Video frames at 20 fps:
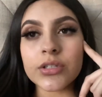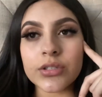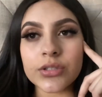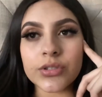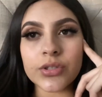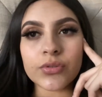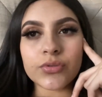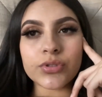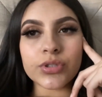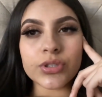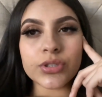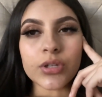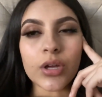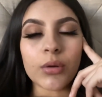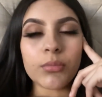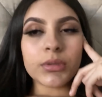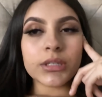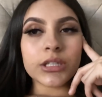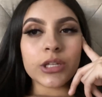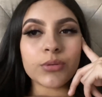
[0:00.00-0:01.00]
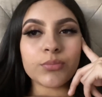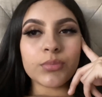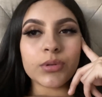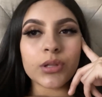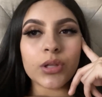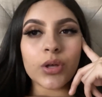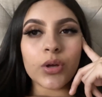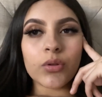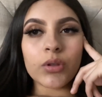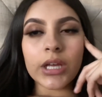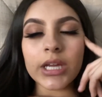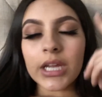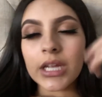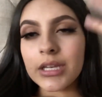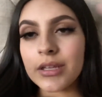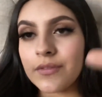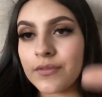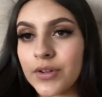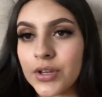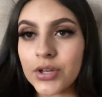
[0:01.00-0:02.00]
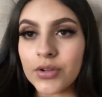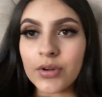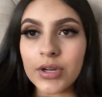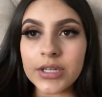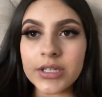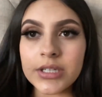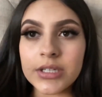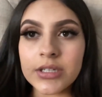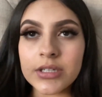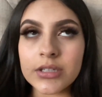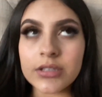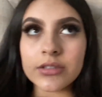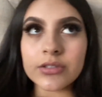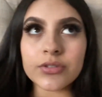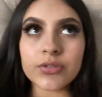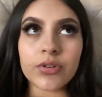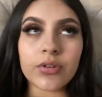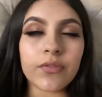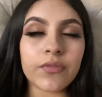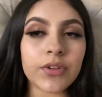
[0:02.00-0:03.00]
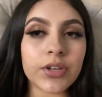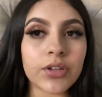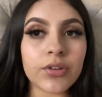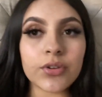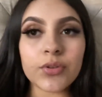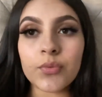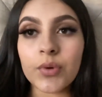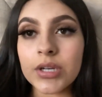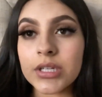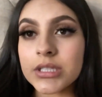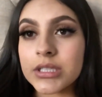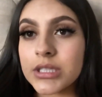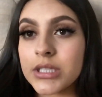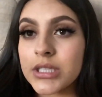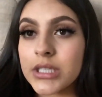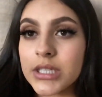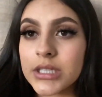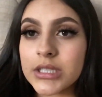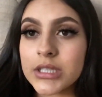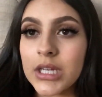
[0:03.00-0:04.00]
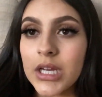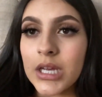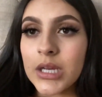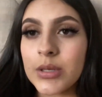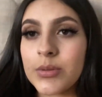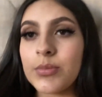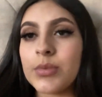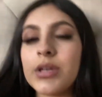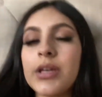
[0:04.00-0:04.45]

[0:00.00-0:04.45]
So just comment down below like any video ideas or a video you want to see next time.